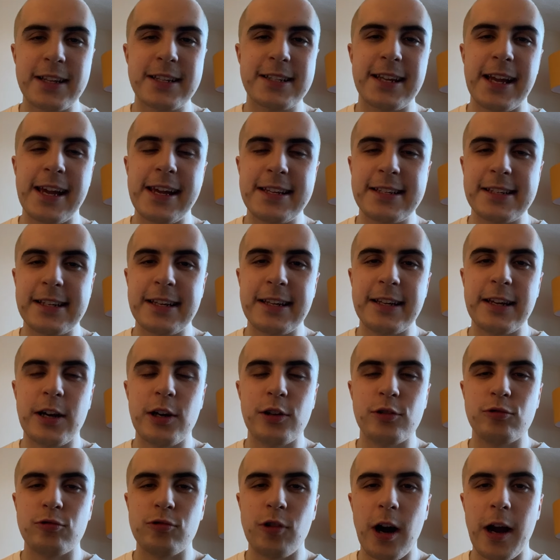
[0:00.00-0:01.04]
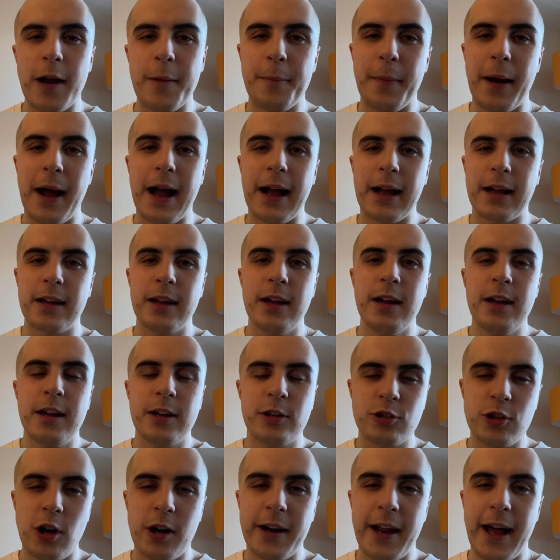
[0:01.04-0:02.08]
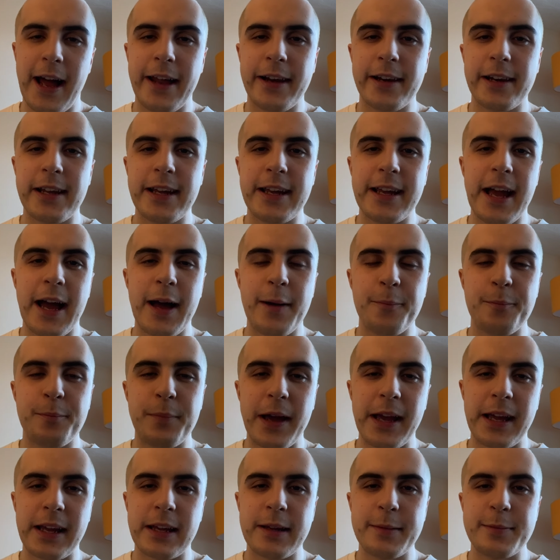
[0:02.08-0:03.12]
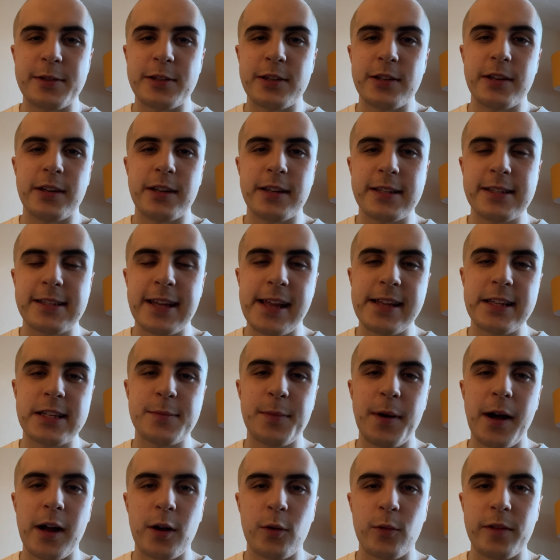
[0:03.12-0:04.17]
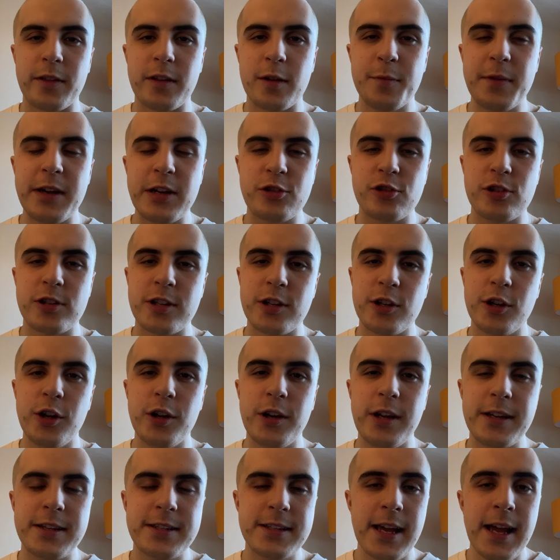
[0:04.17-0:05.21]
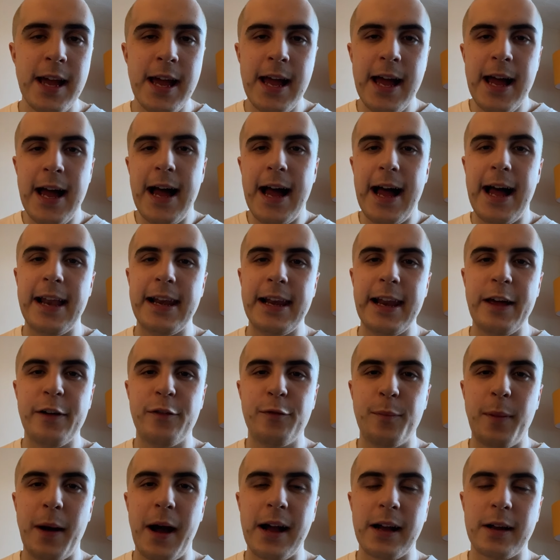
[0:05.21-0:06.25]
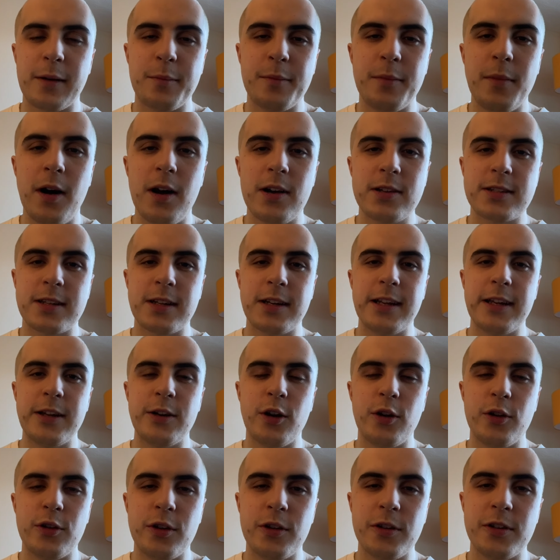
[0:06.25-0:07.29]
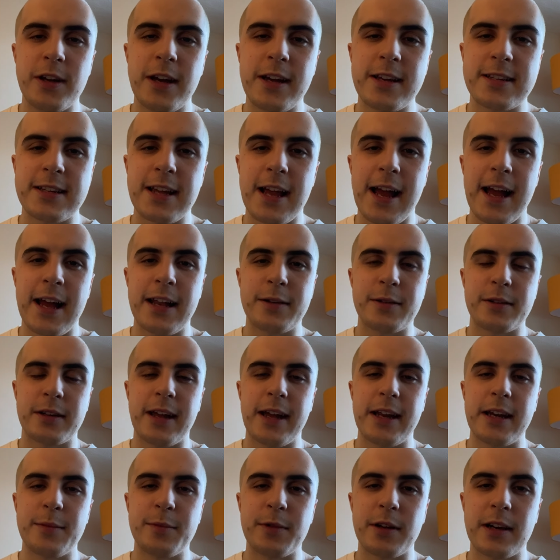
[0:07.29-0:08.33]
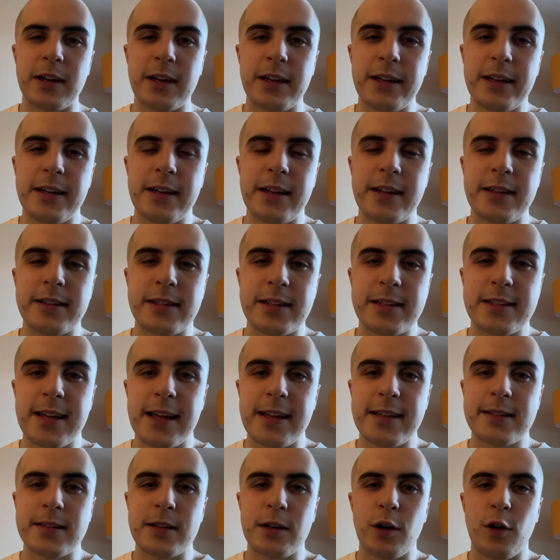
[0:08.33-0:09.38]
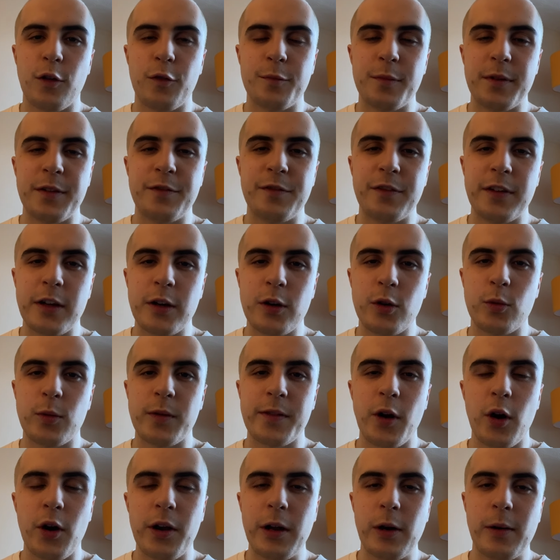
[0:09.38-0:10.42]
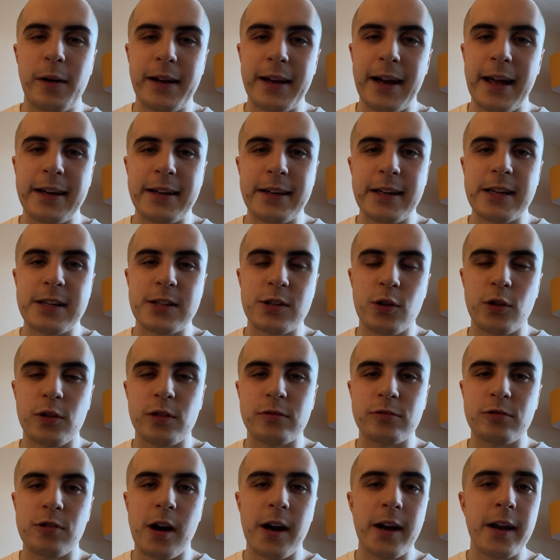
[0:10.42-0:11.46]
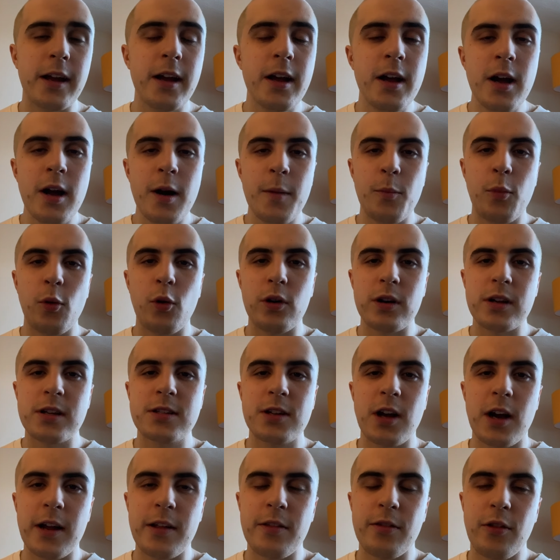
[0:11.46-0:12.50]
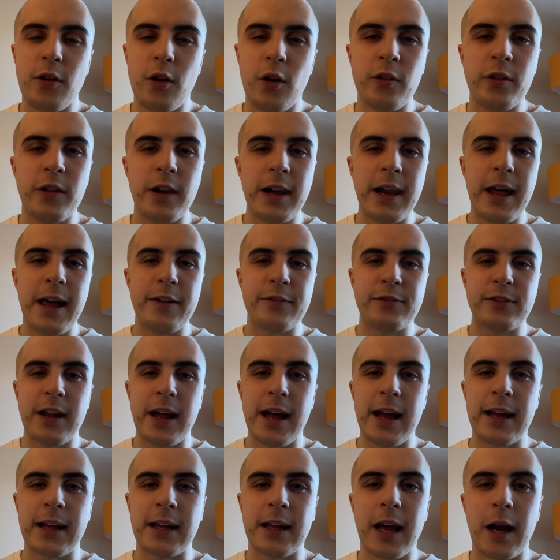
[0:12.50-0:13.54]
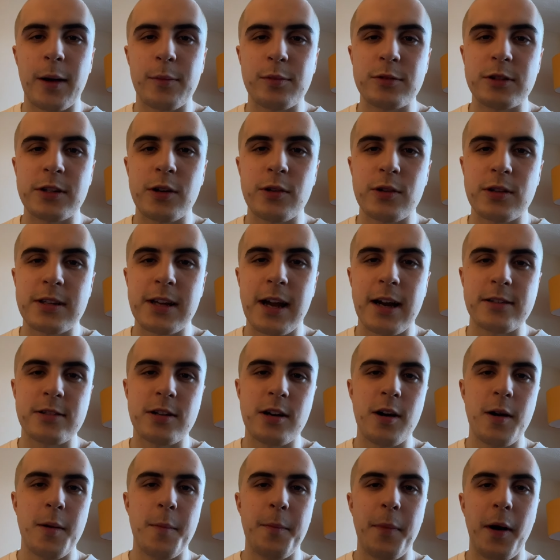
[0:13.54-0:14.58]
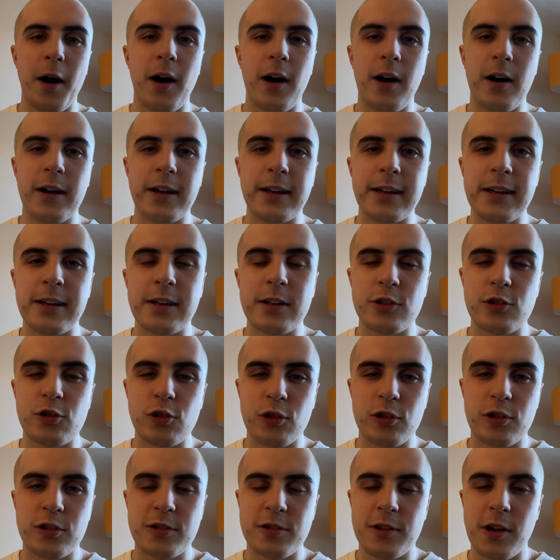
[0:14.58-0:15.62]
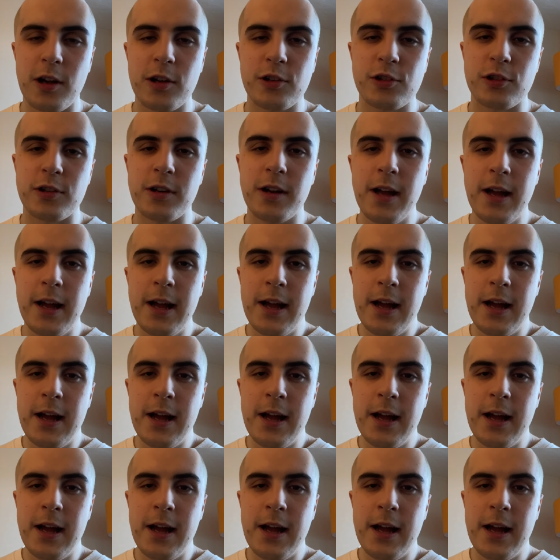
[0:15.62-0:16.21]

Stacey at right back, Grant Hanley and Ben Gibson at centre back, with Dimitris Giannoulis at left back, Marcelino Nunez and Kenny McLean in the centre of midfield, with Onel Hernandez on the right, Borja Sainz on the left, and Gabriel Sara behind Josh Sargent.